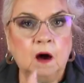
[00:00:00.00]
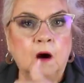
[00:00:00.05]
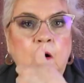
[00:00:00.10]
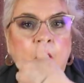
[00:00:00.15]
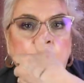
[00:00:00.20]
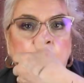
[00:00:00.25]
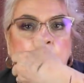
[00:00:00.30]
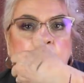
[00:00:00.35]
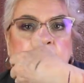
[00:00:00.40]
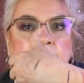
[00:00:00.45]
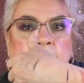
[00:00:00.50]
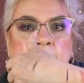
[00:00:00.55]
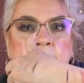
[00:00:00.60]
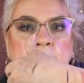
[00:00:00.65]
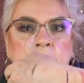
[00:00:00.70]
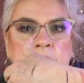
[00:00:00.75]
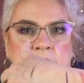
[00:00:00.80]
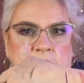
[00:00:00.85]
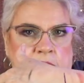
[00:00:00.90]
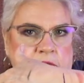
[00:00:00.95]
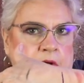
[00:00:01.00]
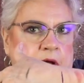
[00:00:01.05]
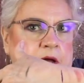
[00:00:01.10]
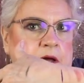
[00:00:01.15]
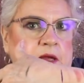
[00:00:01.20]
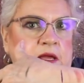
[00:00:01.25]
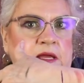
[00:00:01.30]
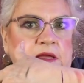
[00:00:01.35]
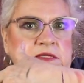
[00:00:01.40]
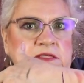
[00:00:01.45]
Oh, I,
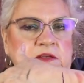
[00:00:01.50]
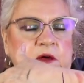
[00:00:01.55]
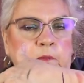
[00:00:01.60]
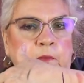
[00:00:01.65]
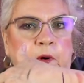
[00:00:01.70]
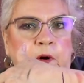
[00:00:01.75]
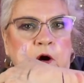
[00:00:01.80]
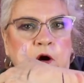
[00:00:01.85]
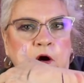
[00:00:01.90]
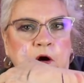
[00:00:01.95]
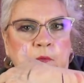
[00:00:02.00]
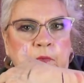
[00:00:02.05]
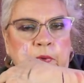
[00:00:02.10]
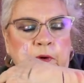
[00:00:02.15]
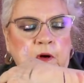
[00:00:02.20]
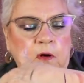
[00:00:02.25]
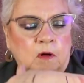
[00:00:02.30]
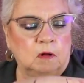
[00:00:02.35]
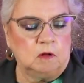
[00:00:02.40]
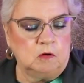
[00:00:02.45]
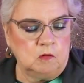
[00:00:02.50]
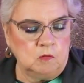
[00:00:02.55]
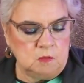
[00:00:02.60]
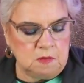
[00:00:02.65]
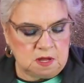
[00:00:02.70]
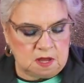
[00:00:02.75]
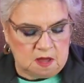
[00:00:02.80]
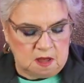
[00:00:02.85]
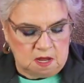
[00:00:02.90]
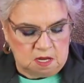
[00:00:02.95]
it's a purple. Oh,
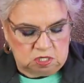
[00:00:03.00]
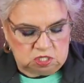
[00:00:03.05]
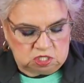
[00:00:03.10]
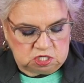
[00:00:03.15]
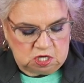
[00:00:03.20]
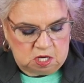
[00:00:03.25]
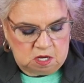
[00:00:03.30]
my gosh.